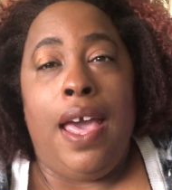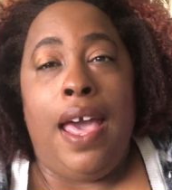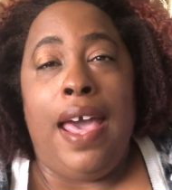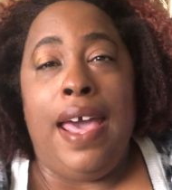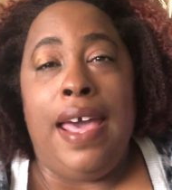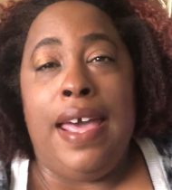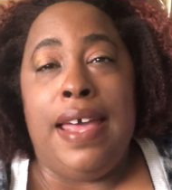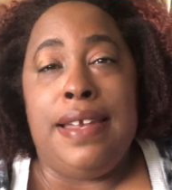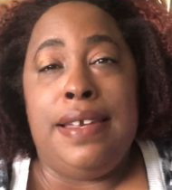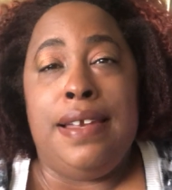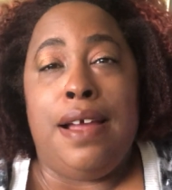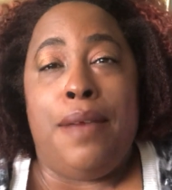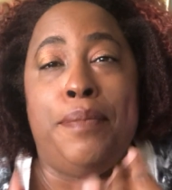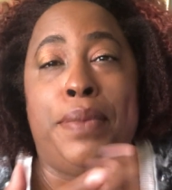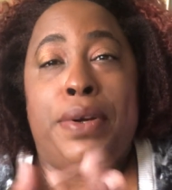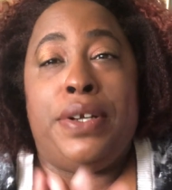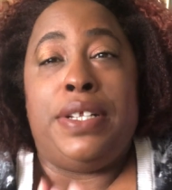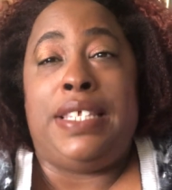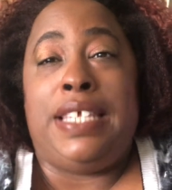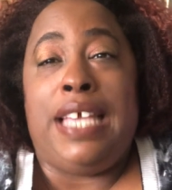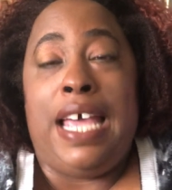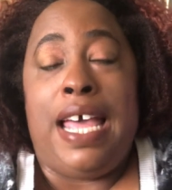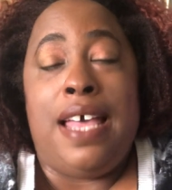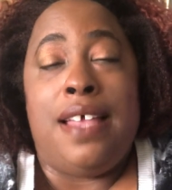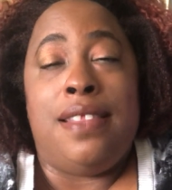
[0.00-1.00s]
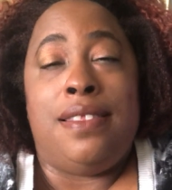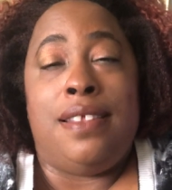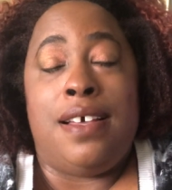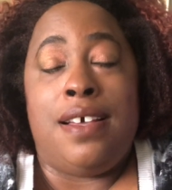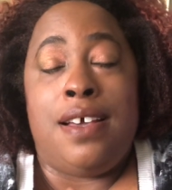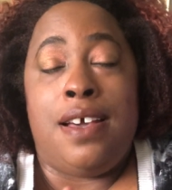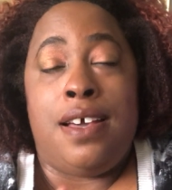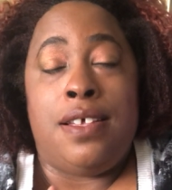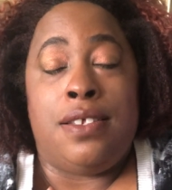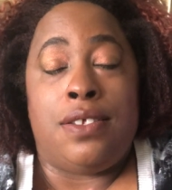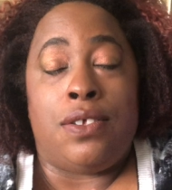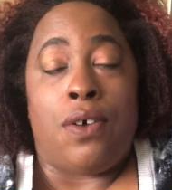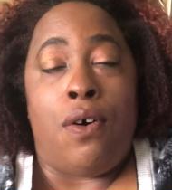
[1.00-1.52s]
And number ten
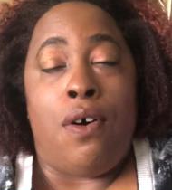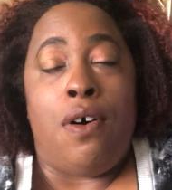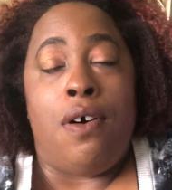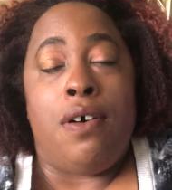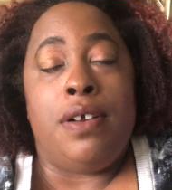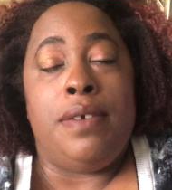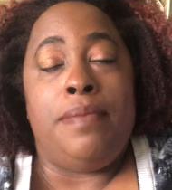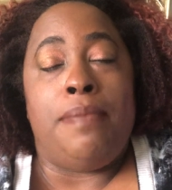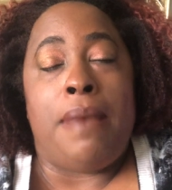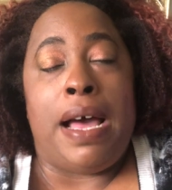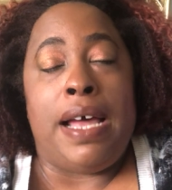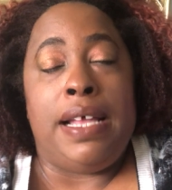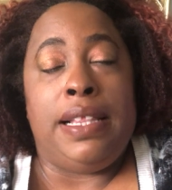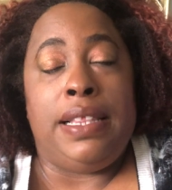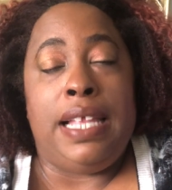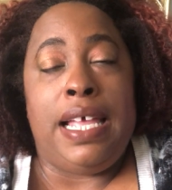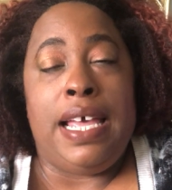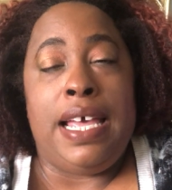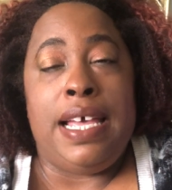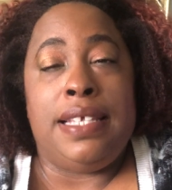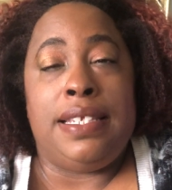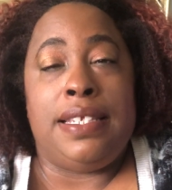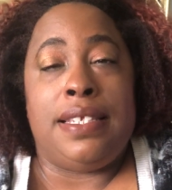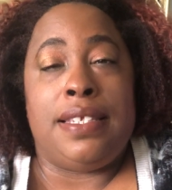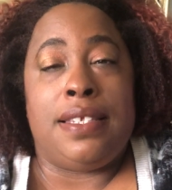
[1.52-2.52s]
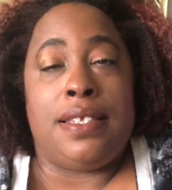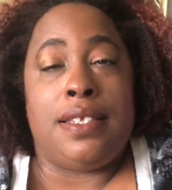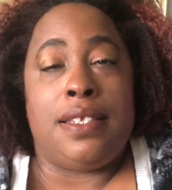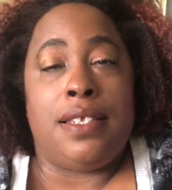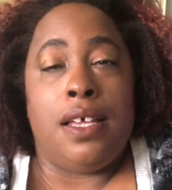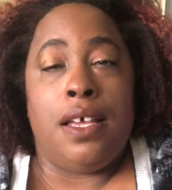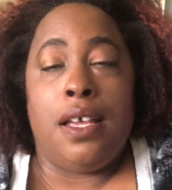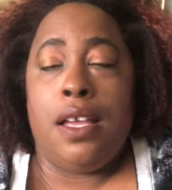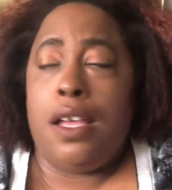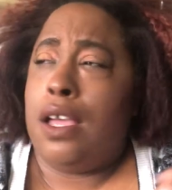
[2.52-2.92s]
that is on my list.